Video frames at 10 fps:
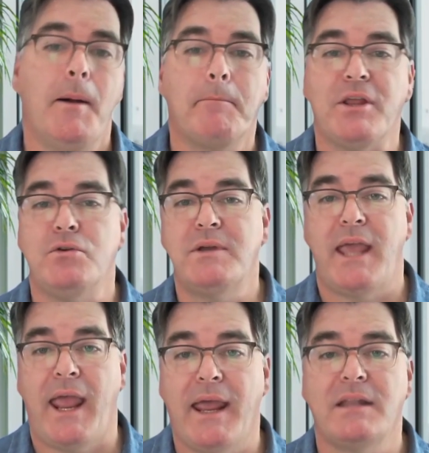but you
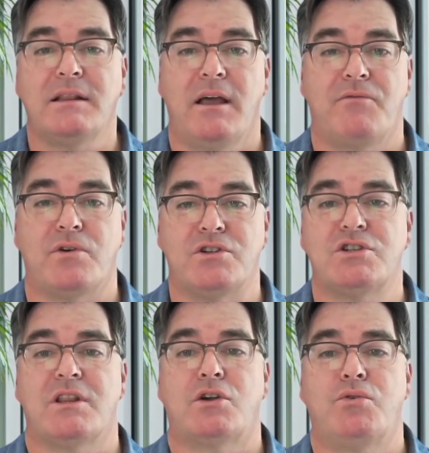can
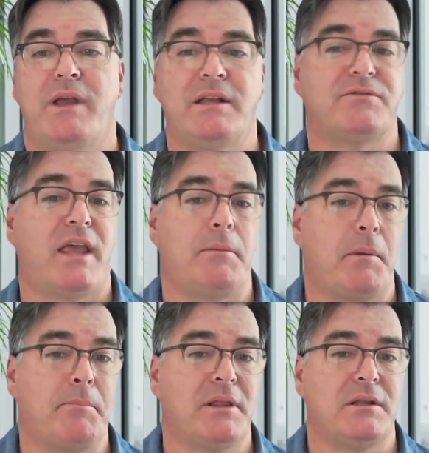leverage the creative
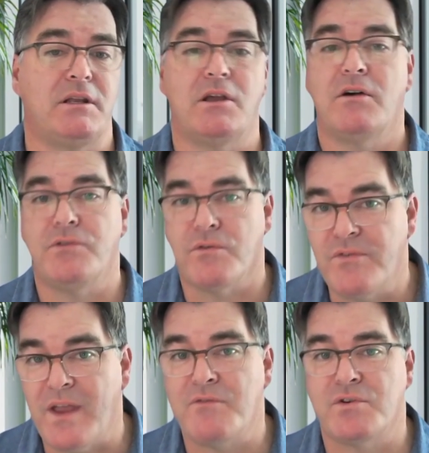capability of your
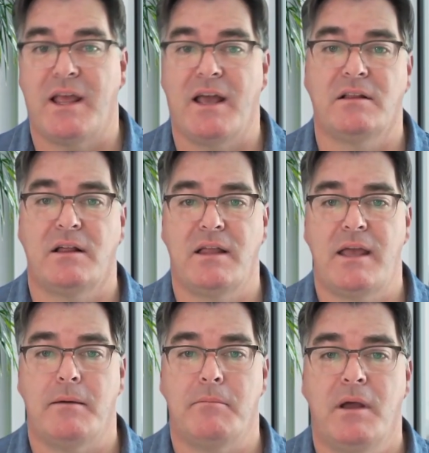favorite
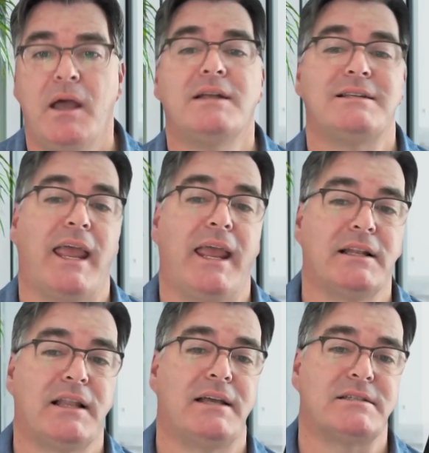LLM to
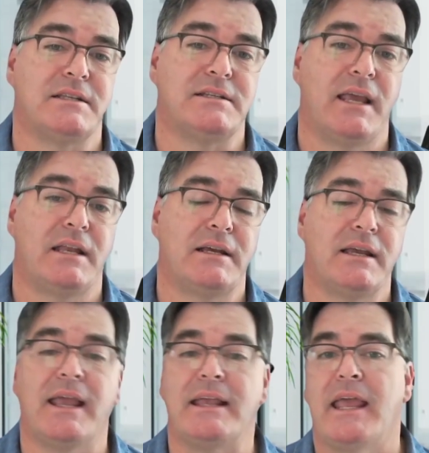analyze the data
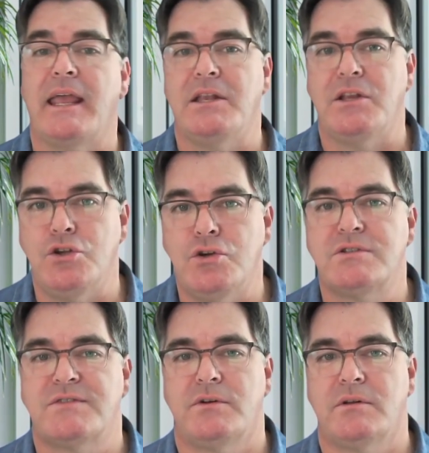and gain
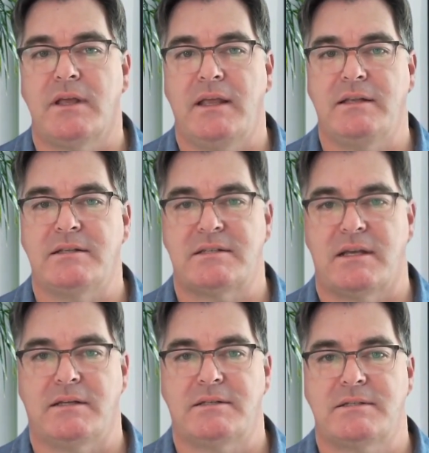useful
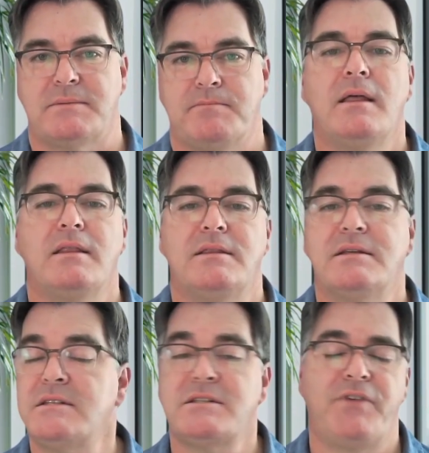insights.
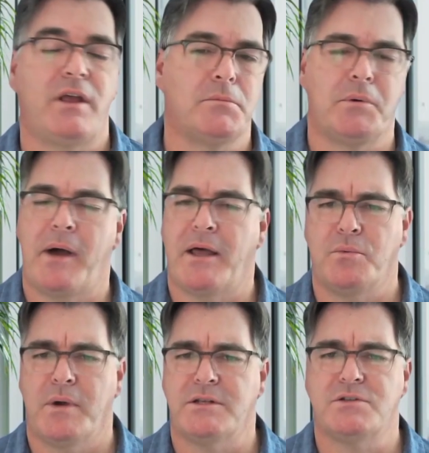This is available, by the
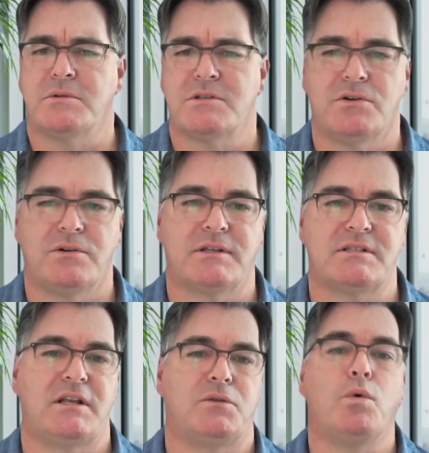way, to a certain
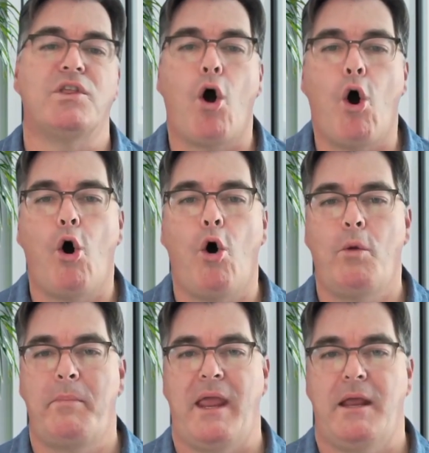extent with
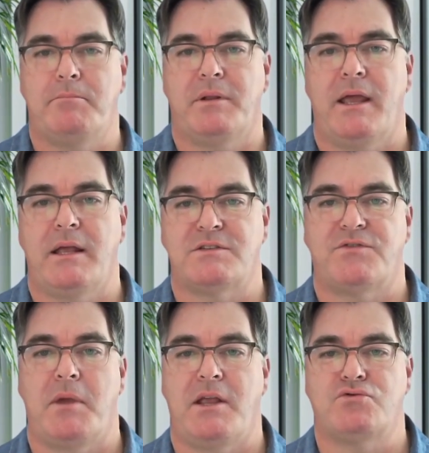all paid plans
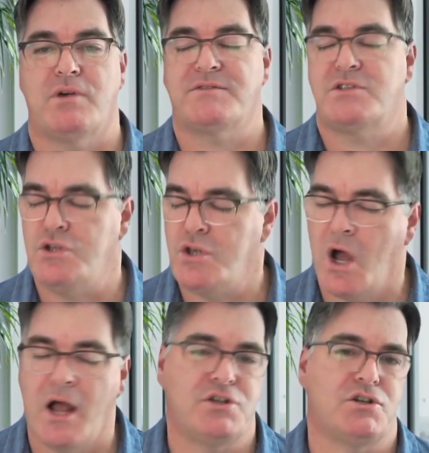from Ahrefs,
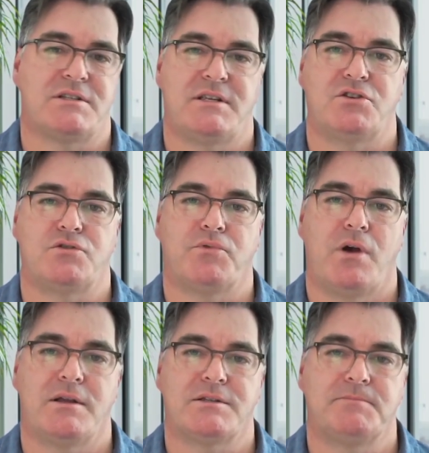not just
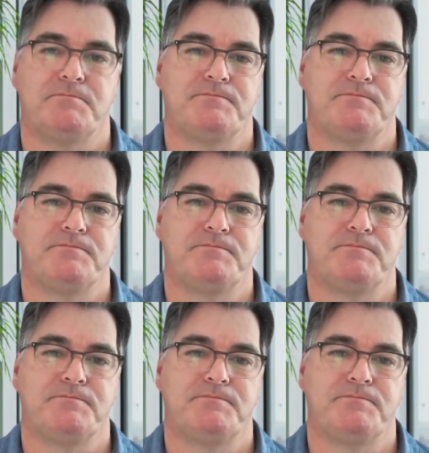Enterprise.